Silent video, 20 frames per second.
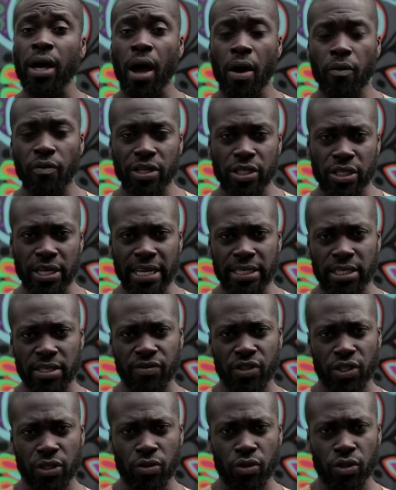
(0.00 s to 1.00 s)
encourage
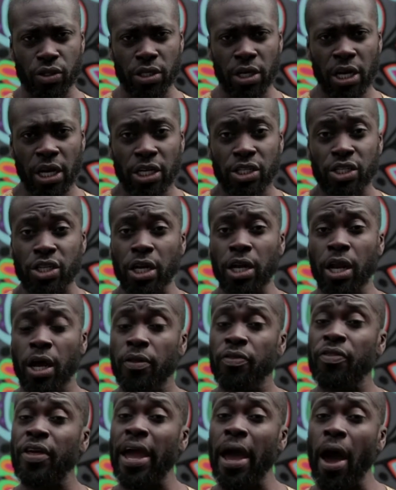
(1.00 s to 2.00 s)
native children to
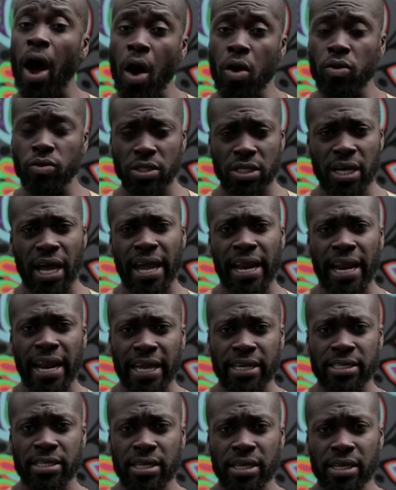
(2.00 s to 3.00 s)
learn their own
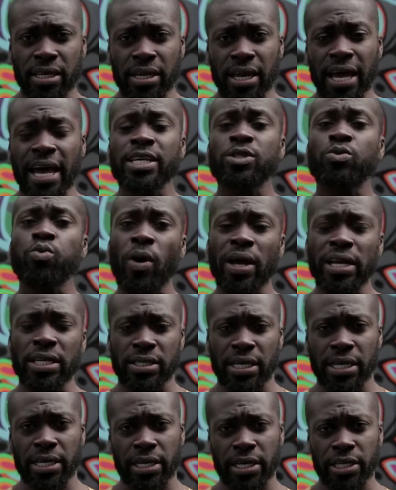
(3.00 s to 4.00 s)
dialect as
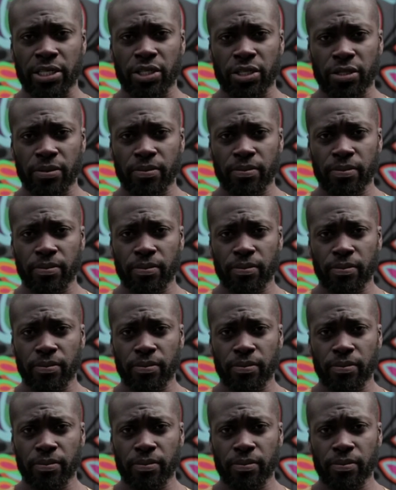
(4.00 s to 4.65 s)
well as English?